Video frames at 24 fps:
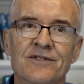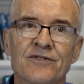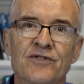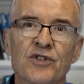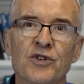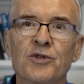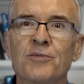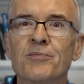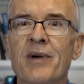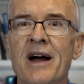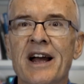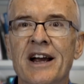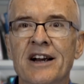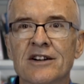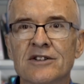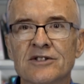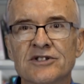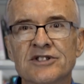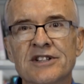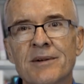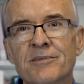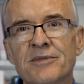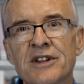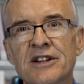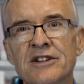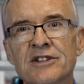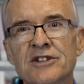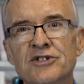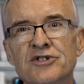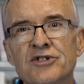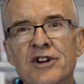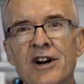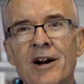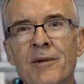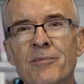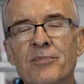food bank or something
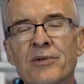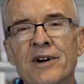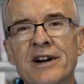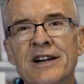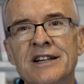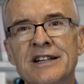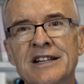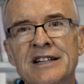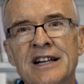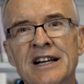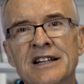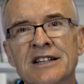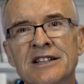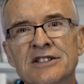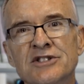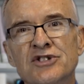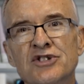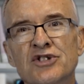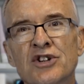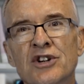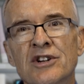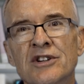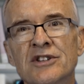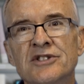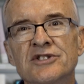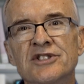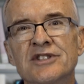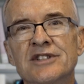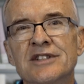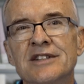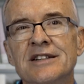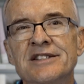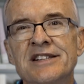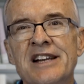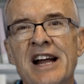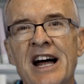that you're operating at a church,
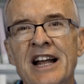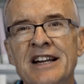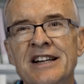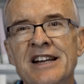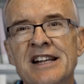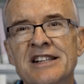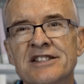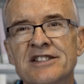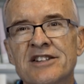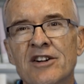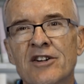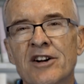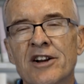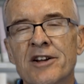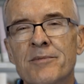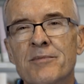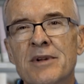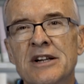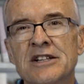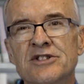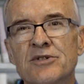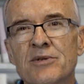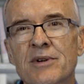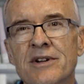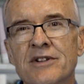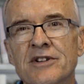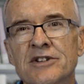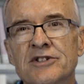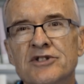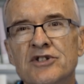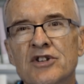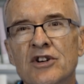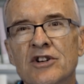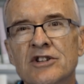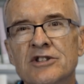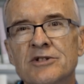it's not necessarily a ministry of the
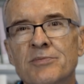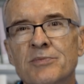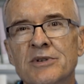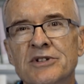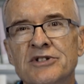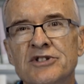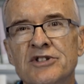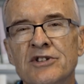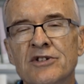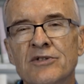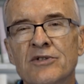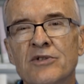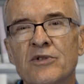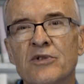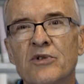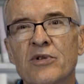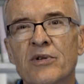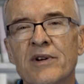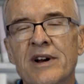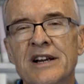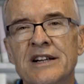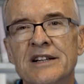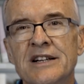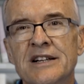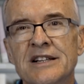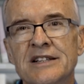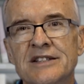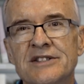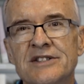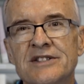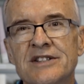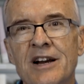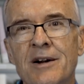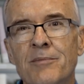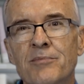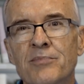church, but you've created a
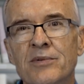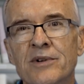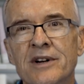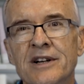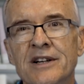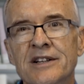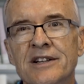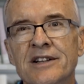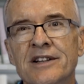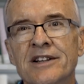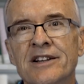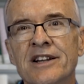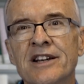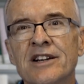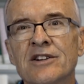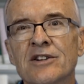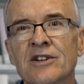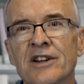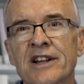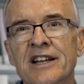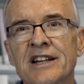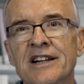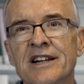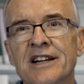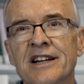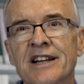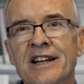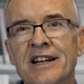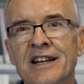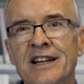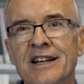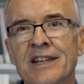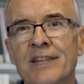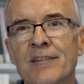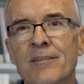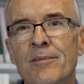separate legal
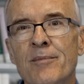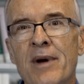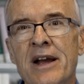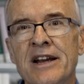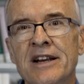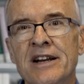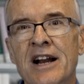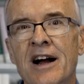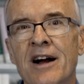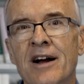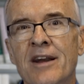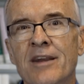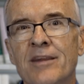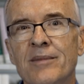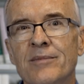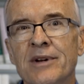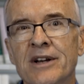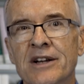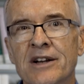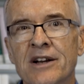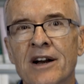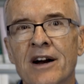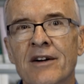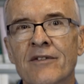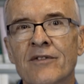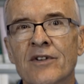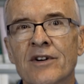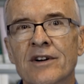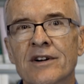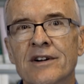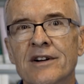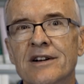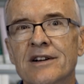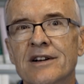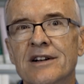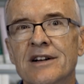entity, it may not be
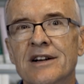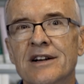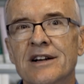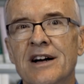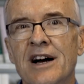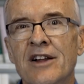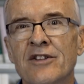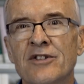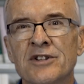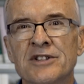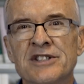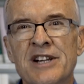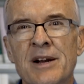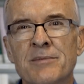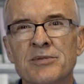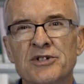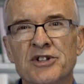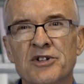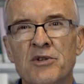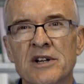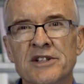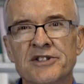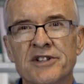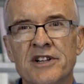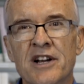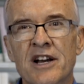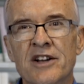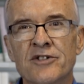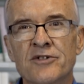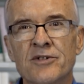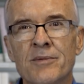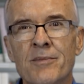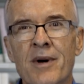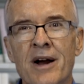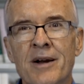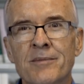covered. Other examples across the
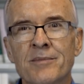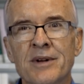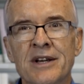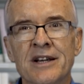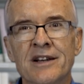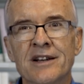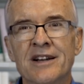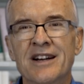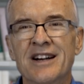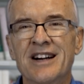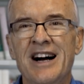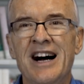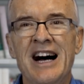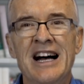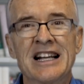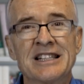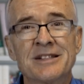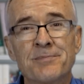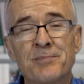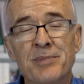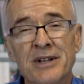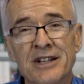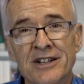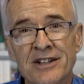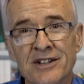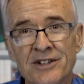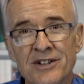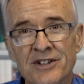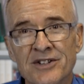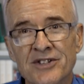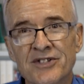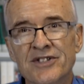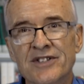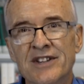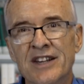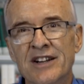country might be
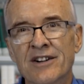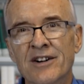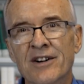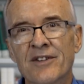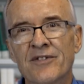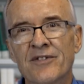hospitals that are